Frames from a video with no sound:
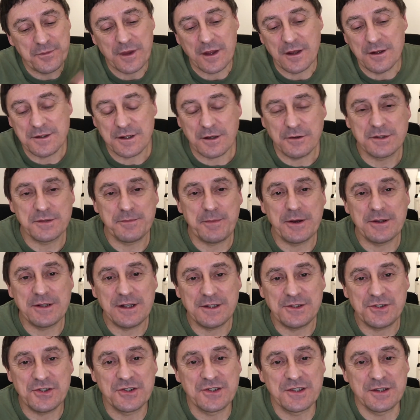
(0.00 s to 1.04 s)
So I suppose
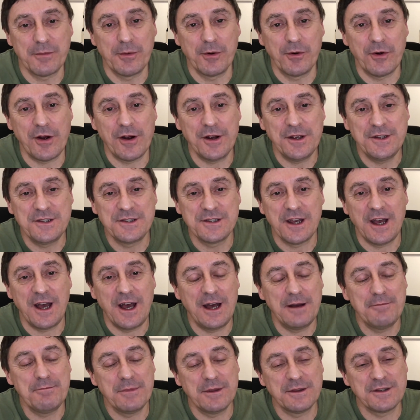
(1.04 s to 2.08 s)
let's just summarise.
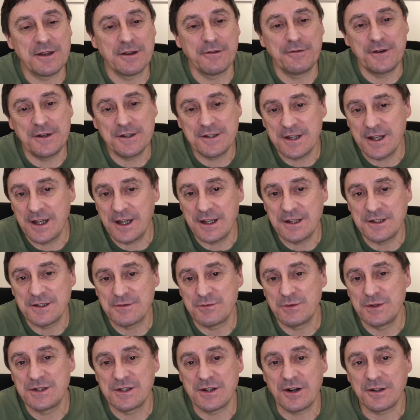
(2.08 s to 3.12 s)
So the first thing is
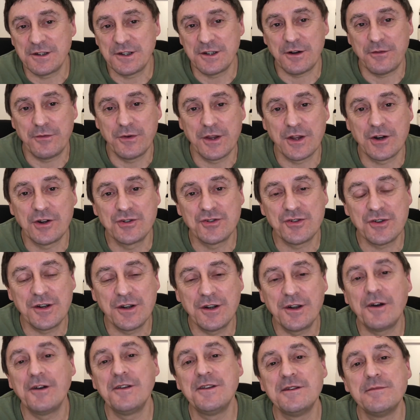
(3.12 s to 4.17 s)
we started off with
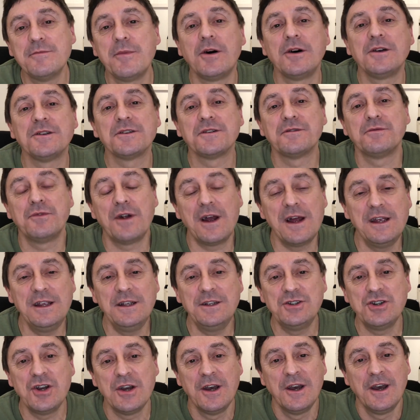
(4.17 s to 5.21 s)
190 miles of
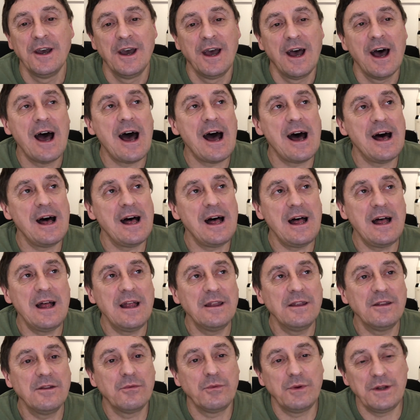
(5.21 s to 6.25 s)
range,
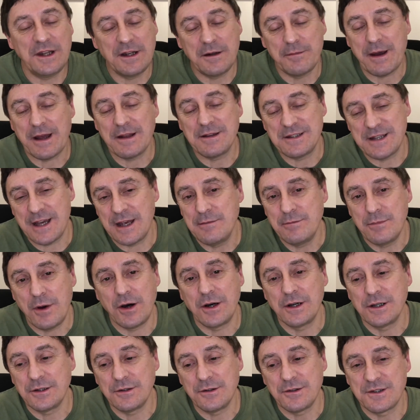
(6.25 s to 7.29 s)
and we did about 10
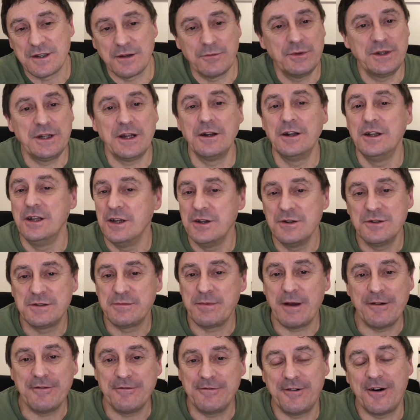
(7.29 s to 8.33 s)
miles, and we'd only used
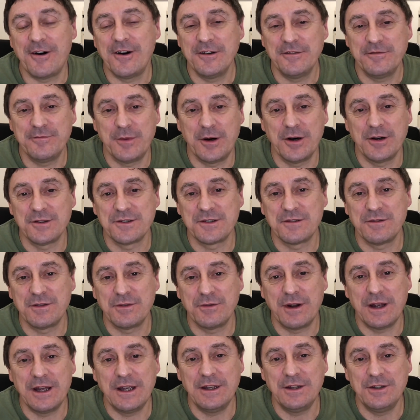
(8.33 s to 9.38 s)
about 5 miles of the
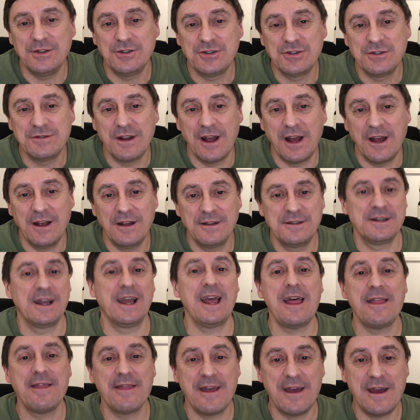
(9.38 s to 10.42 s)
range to
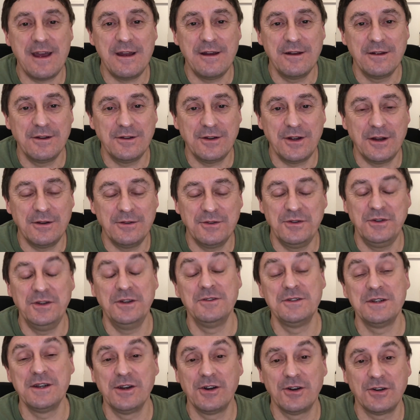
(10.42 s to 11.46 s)
get there,
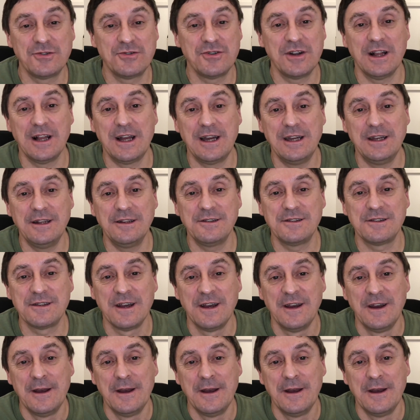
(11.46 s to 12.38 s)
using country lanes.